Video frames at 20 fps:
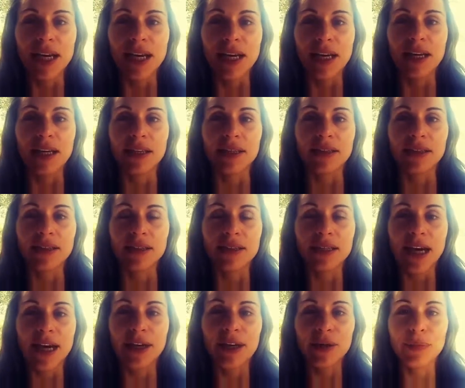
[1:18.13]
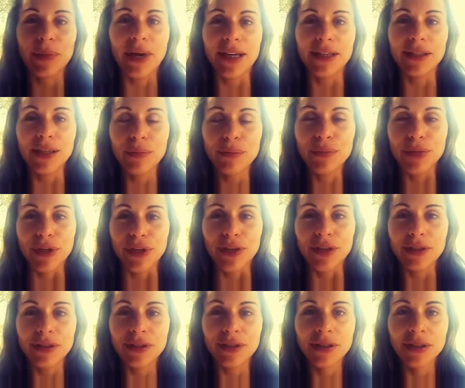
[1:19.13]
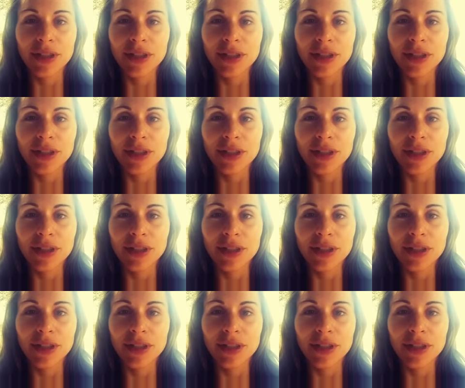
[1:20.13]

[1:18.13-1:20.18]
and dial by number